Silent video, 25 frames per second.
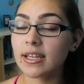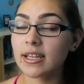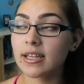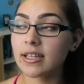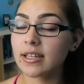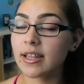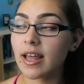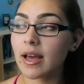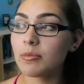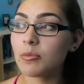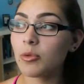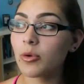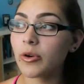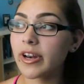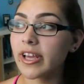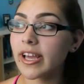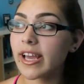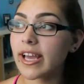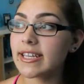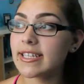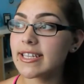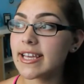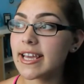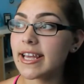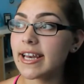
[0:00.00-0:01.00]
that morning
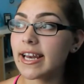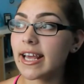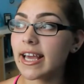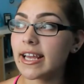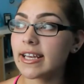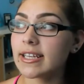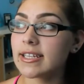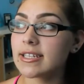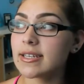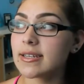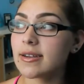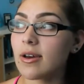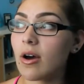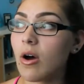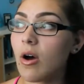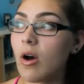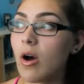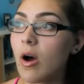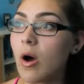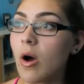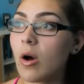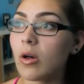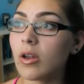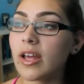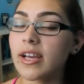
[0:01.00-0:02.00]
I did, and
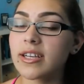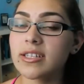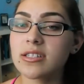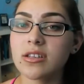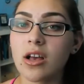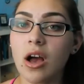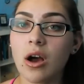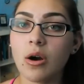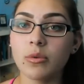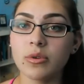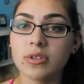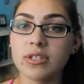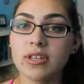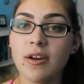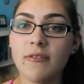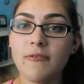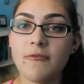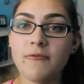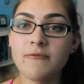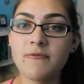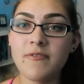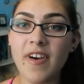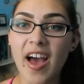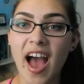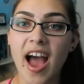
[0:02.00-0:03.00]
all I saw was
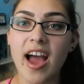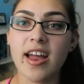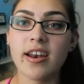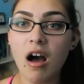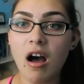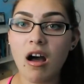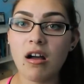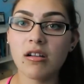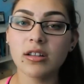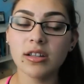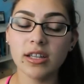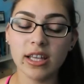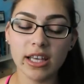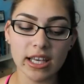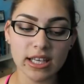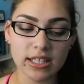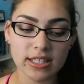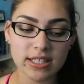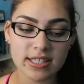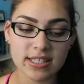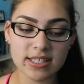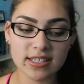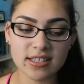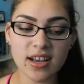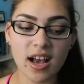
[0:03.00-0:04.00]
fat, ugly,
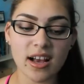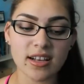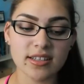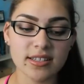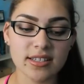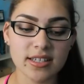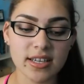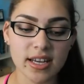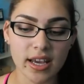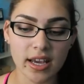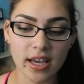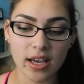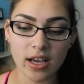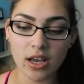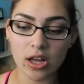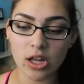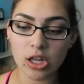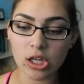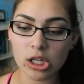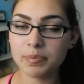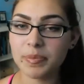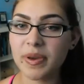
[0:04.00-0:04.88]
disgusting,